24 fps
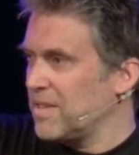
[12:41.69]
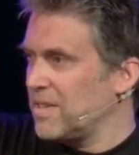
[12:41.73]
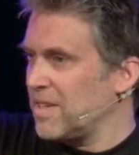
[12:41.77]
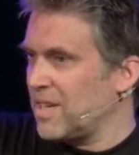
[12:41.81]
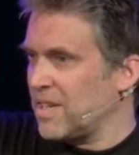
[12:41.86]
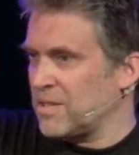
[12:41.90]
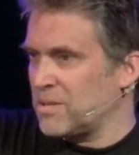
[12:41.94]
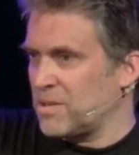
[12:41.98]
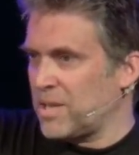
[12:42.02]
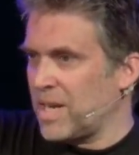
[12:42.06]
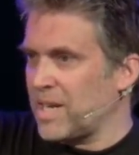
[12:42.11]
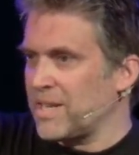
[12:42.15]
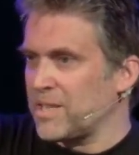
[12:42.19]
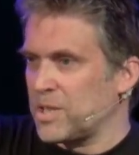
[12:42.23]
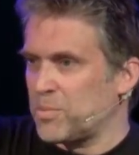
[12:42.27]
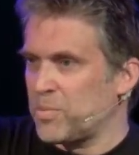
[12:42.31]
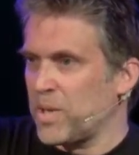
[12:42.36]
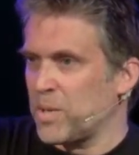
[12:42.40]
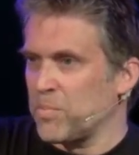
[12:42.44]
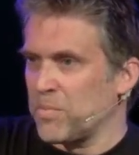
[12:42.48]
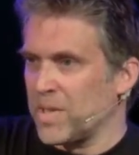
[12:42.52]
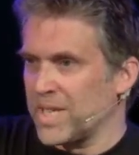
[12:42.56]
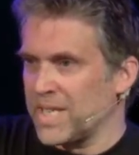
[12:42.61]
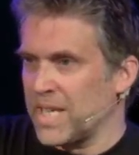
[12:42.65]
I
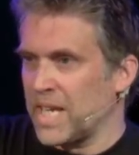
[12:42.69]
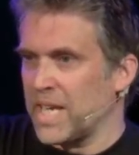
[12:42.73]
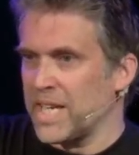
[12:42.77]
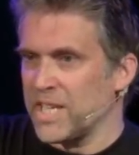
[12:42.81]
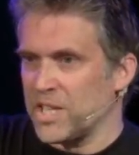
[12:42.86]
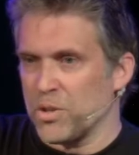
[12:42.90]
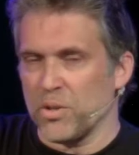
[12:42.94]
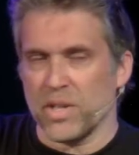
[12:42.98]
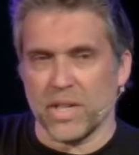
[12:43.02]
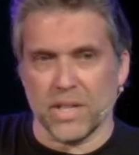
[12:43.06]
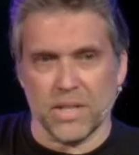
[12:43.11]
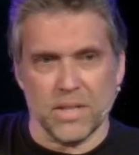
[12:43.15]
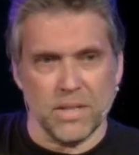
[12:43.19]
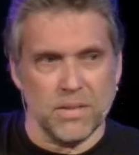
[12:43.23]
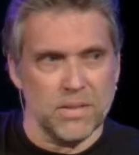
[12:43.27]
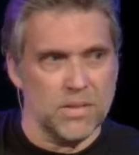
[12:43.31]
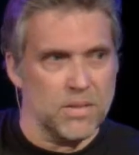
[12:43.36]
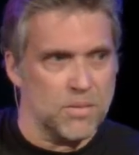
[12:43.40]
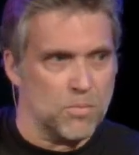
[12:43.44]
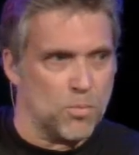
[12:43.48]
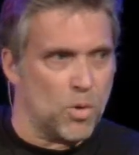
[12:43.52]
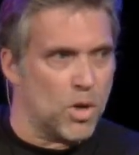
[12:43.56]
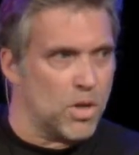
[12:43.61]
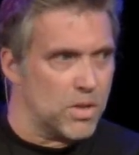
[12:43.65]
spent my day doing
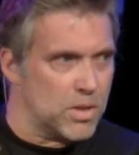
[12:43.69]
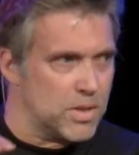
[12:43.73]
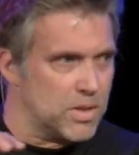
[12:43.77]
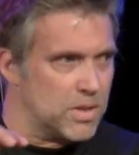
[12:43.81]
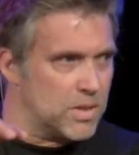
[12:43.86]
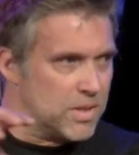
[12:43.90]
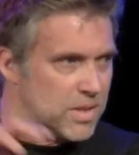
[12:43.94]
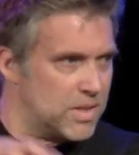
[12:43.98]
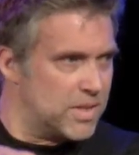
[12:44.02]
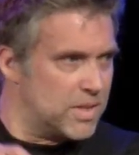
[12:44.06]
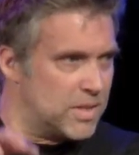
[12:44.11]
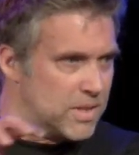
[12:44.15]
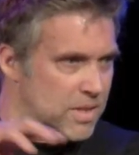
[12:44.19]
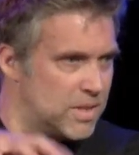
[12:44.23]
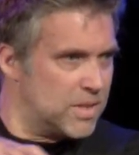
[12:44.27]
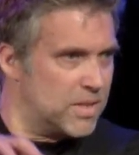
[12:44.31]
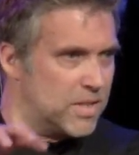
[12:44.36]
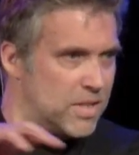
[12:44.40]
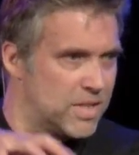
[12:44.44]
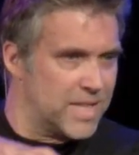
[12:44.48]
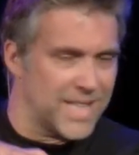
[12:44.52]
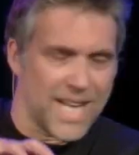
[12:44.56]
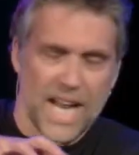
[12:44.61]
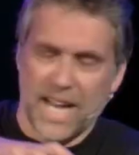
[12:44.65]
what
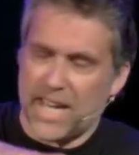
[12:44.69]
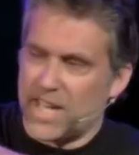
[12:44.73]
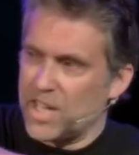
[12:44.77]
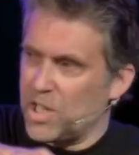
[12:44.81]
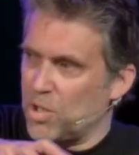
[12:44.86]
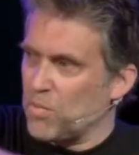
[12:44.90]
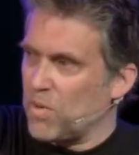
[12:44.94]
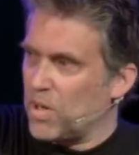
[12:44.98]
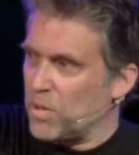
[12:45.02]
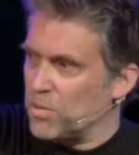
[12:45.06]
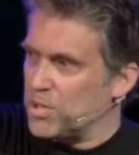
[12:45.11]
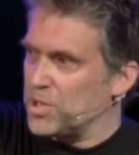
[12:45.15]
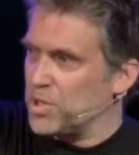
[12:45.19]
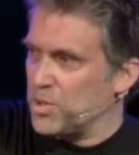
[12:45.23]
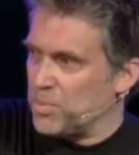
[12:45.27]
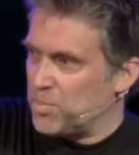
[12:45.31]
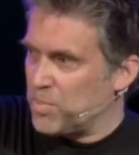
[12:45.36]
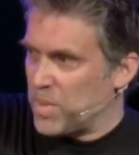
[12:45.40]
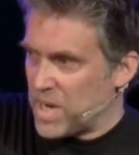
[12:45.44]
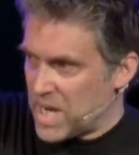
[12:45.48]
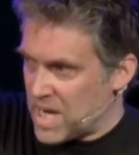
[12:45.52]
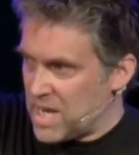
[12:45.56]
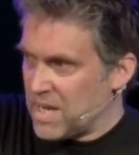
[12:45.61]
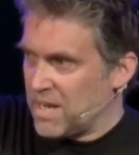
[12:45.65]
the diaconate role
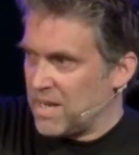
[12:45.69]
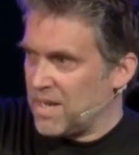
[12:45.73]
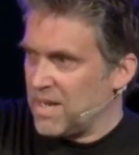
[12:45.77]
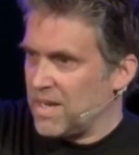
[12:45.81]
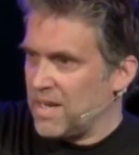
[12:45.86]
should be.